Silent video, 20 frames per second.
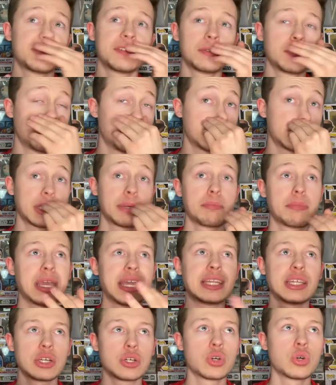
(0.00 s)
which then made
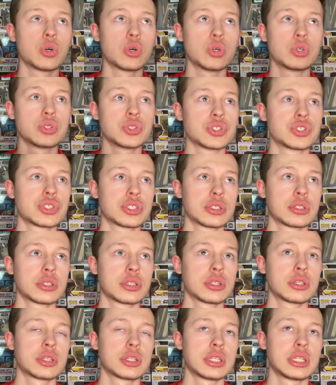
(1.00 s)
it cause
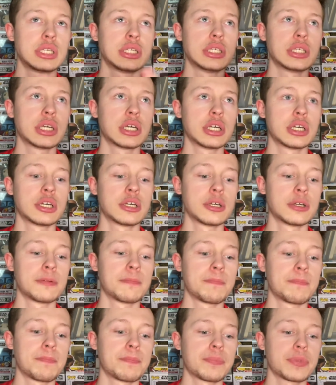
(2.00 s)
the
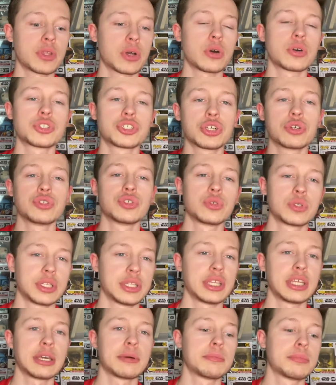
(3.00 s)
Ocho joining
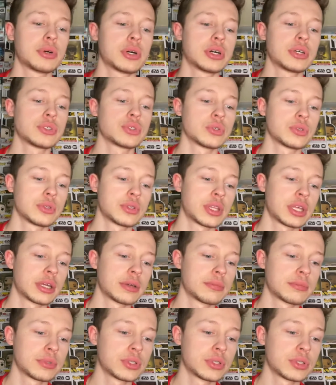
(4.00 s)
the Empire sort of thing.